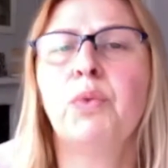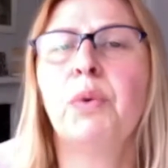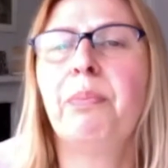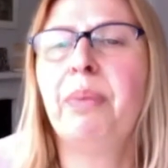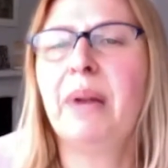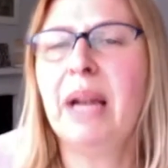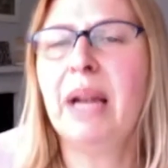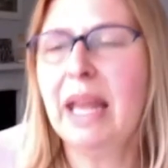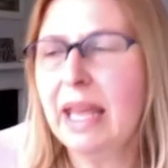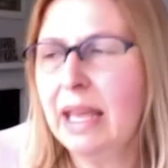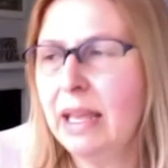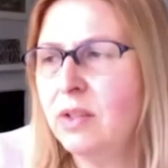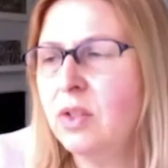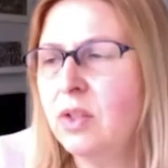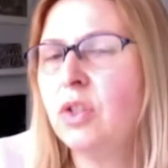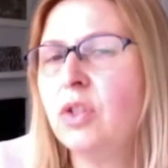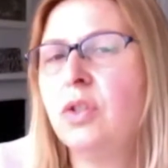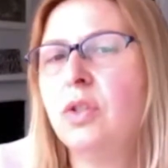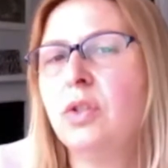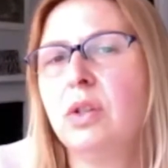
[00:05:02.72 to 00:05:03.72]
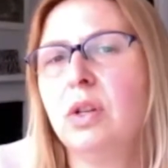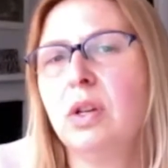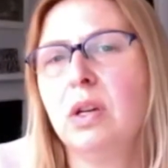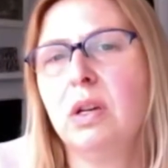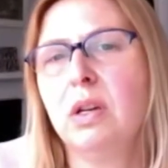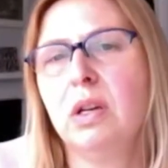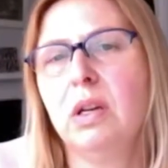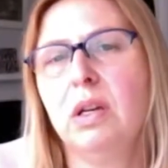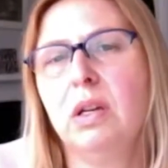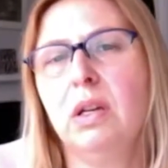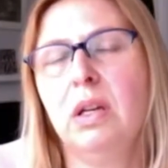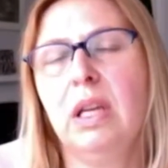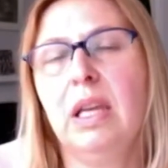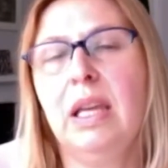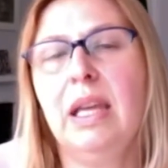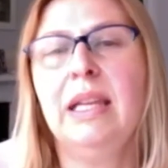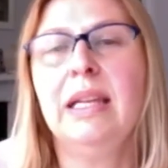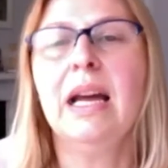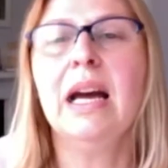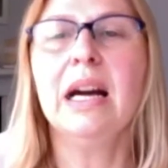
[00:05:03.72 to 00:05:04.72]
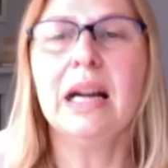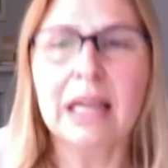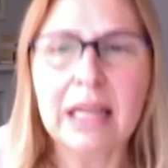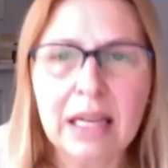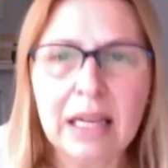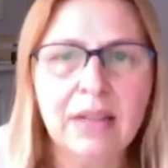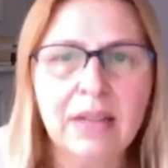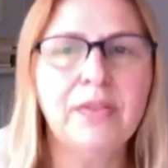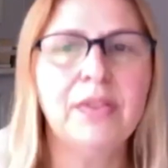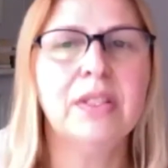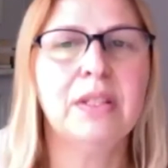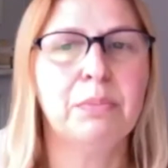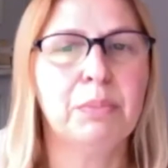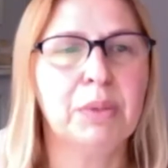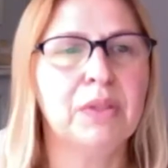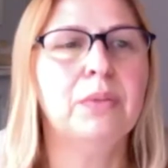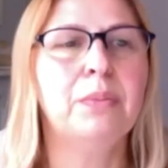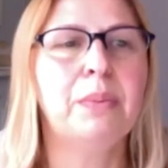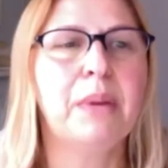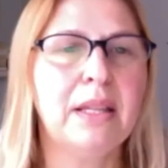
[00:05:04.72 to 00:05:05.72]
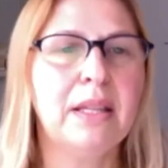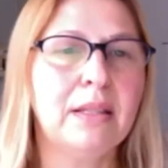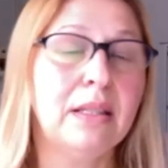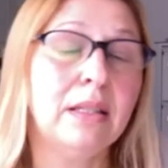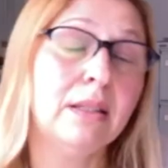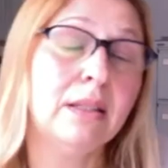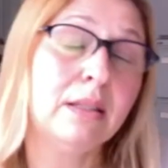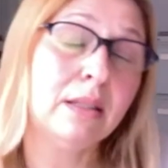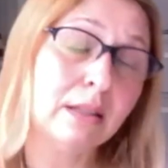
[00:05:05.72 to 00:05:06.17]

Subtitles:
were placed in highly visible spaces.